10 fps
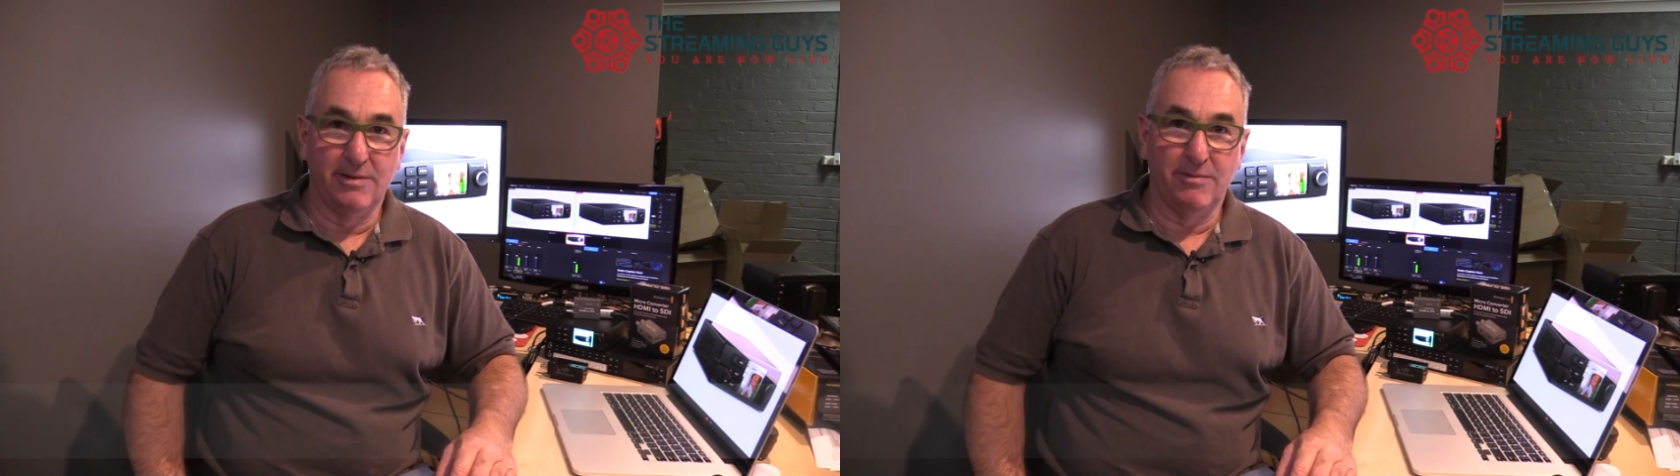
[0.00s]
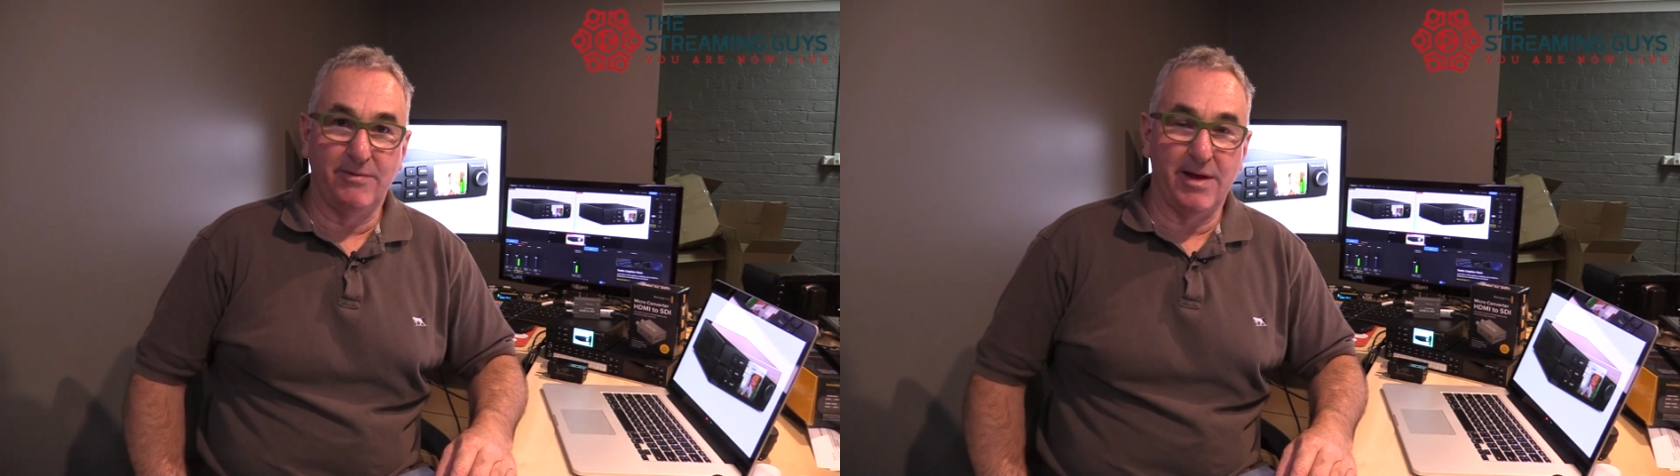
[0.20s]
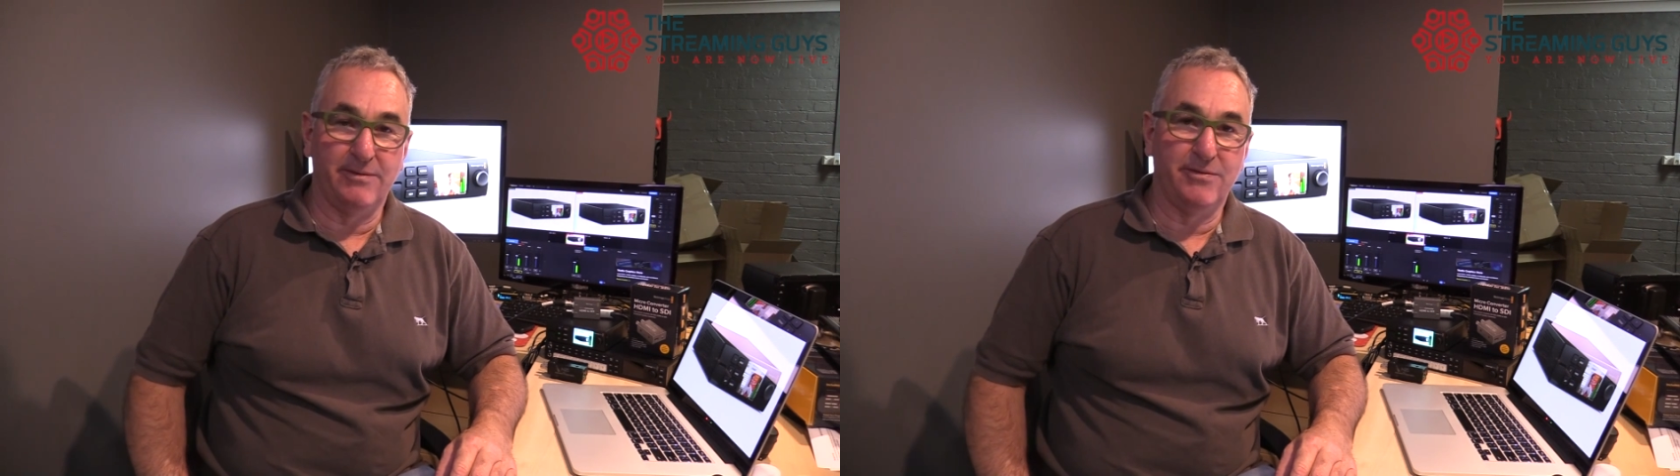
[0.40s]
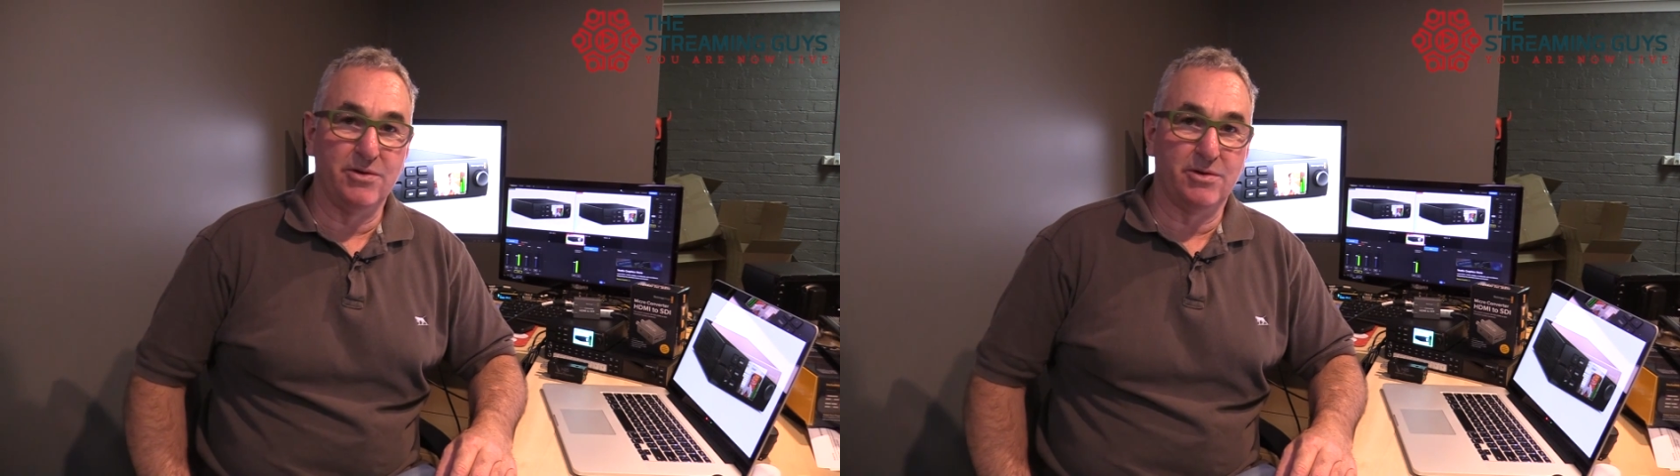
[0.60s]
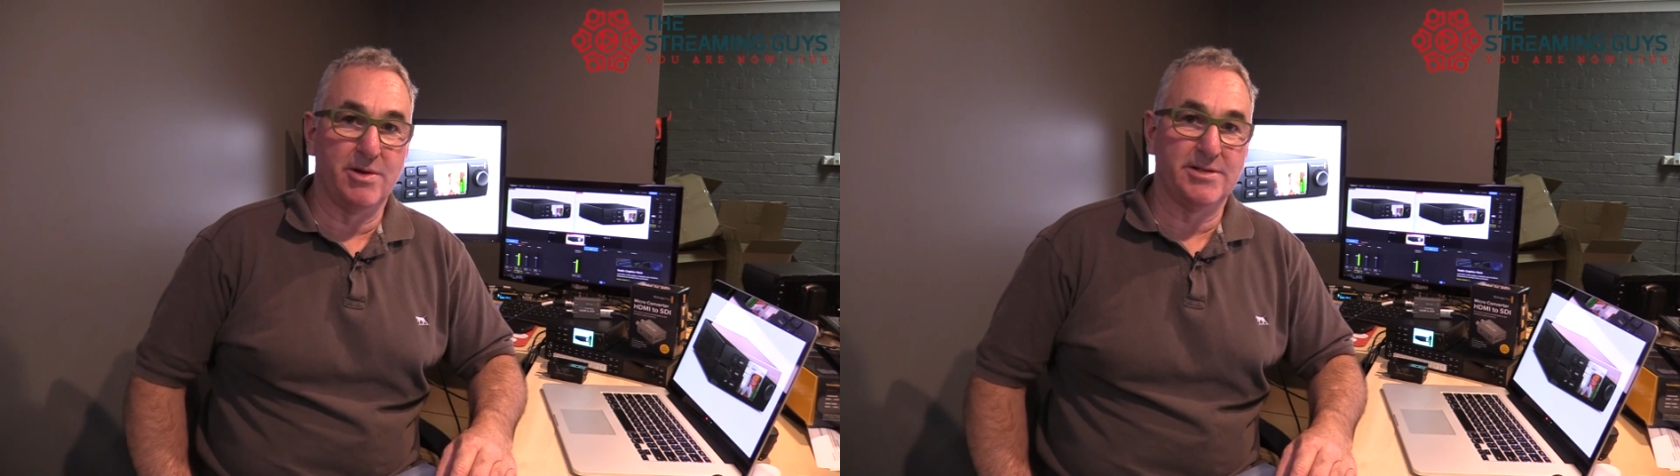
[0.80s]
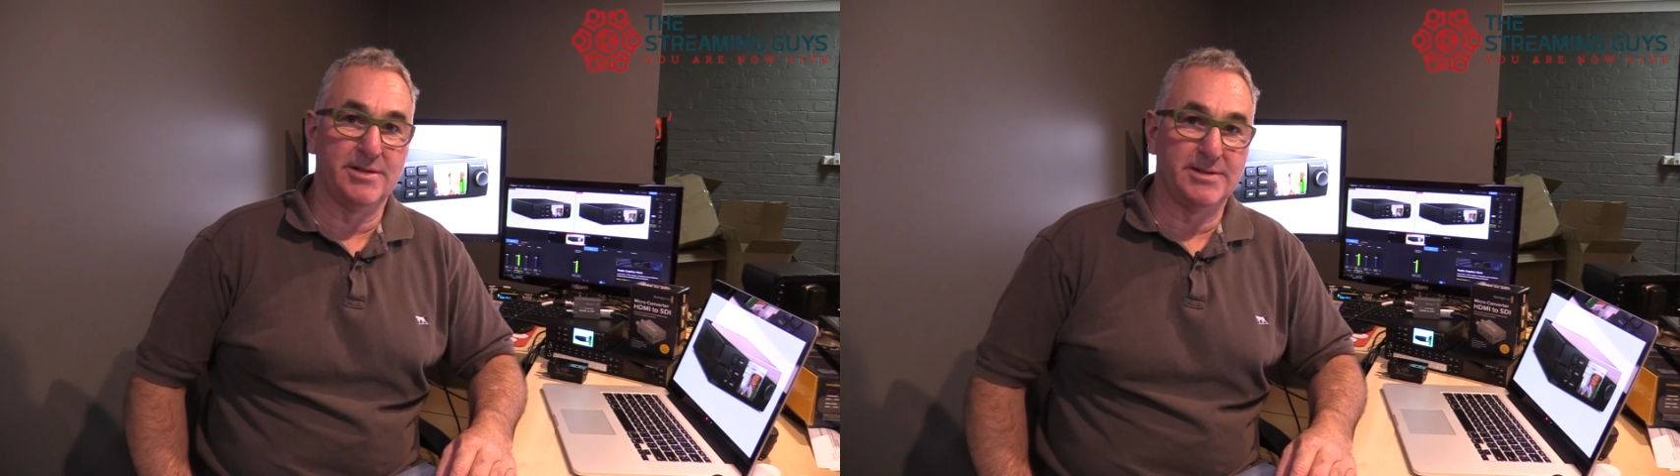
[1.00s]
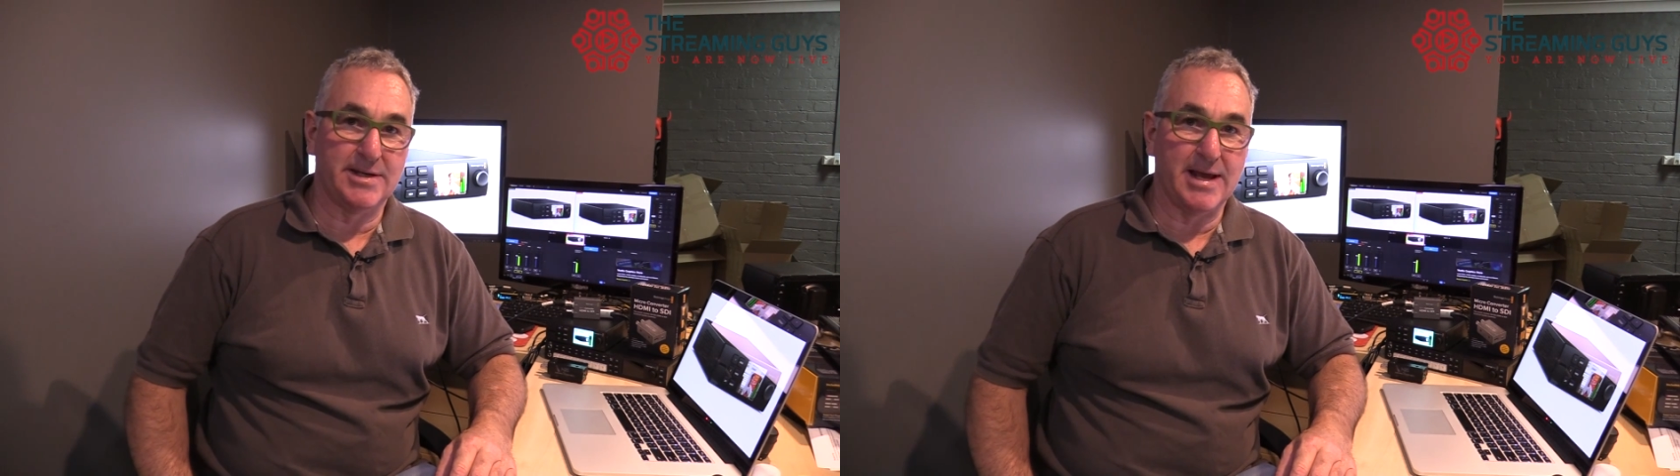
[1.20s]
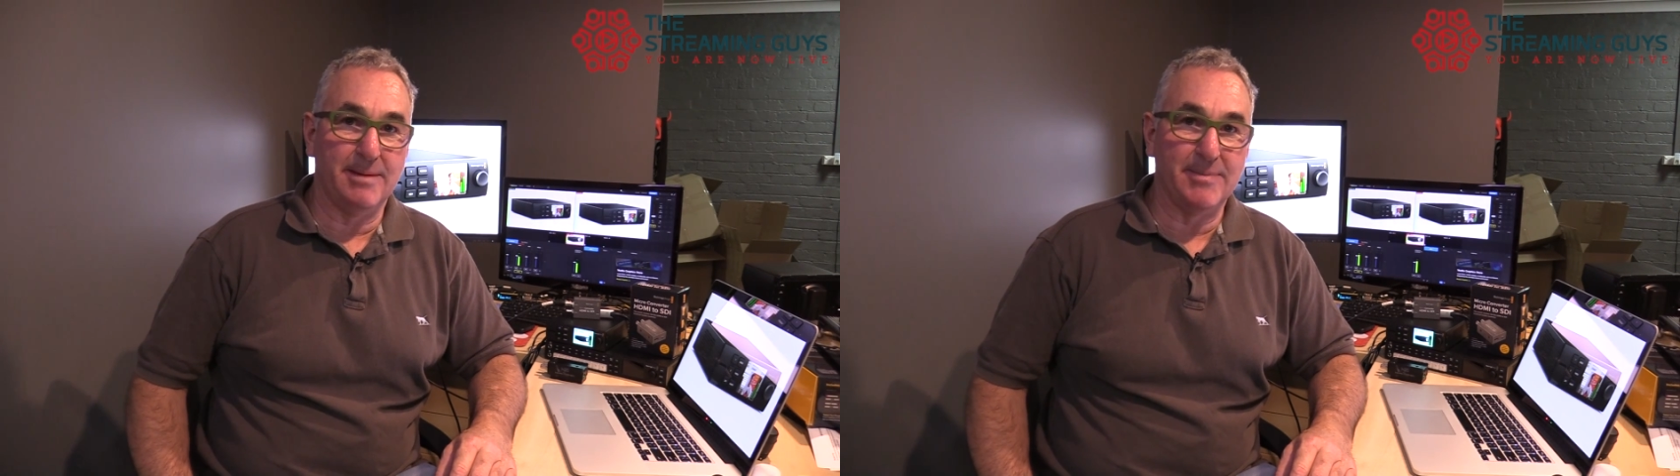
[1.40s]
We've had a few
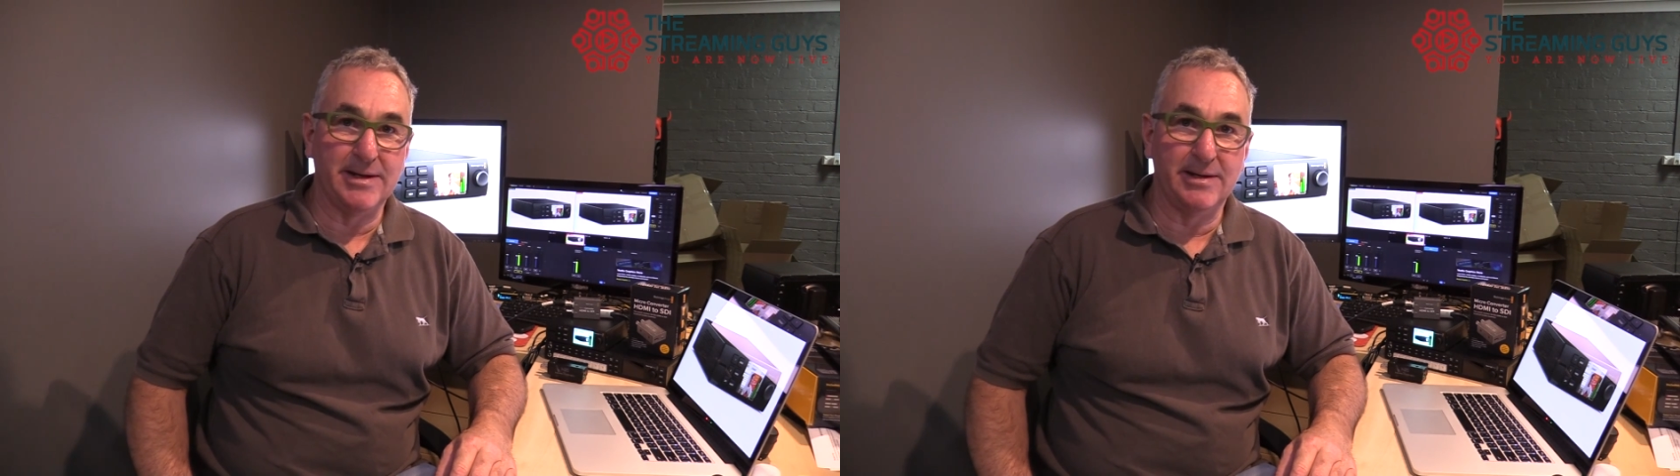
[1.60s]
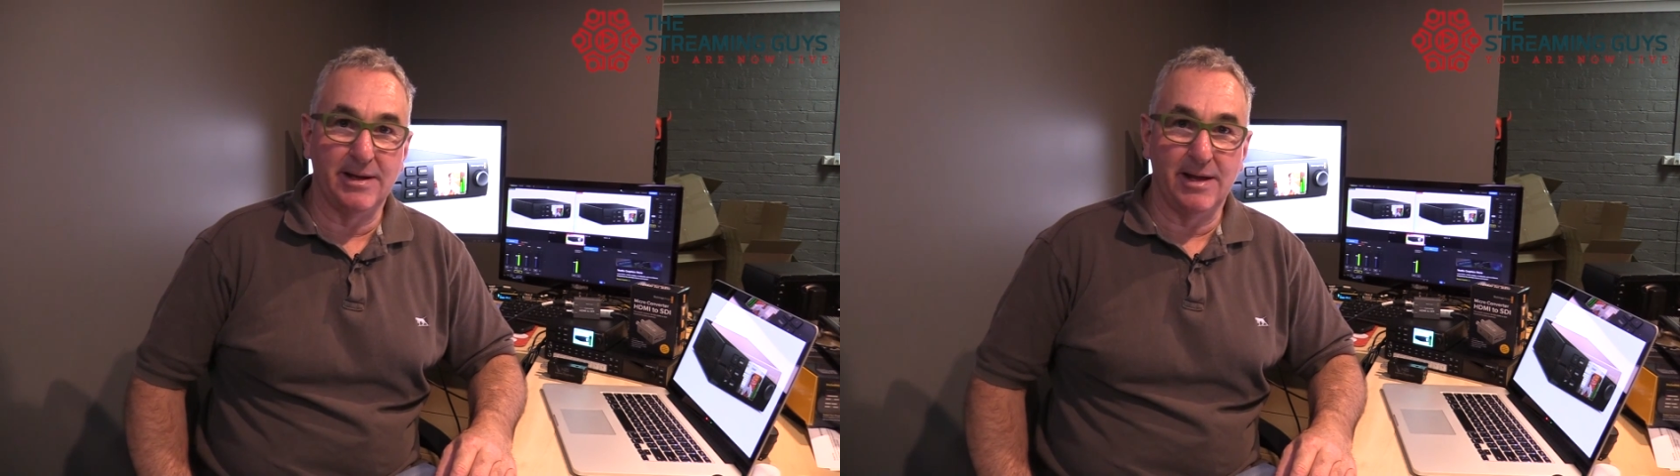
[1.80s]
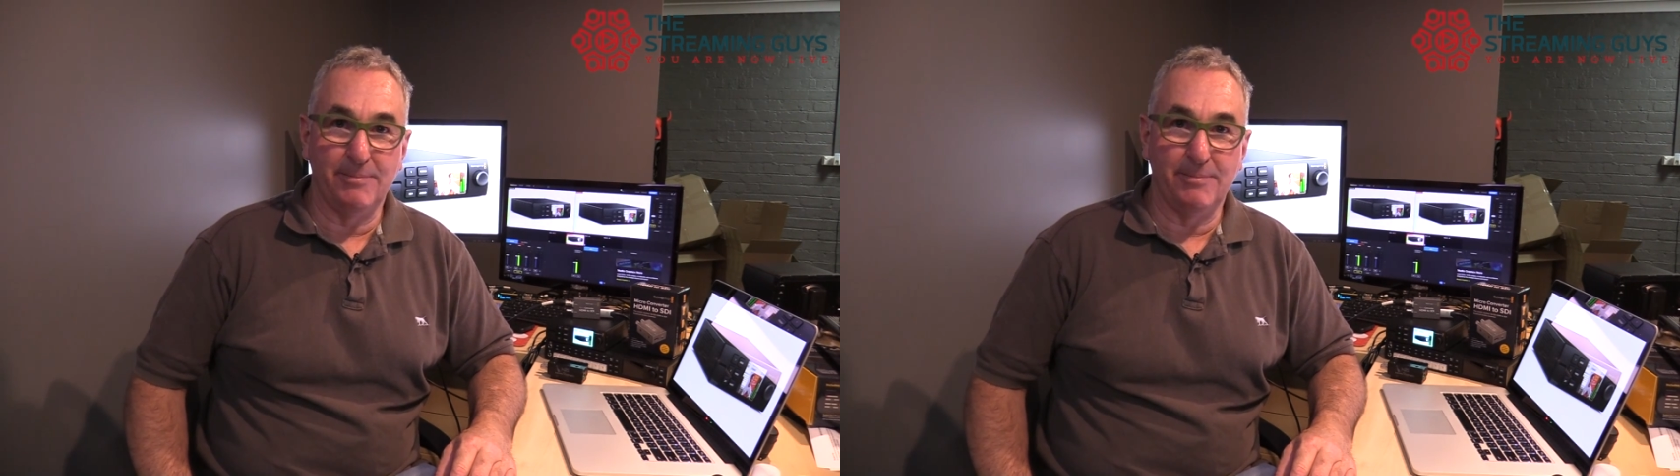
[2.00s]
questions come in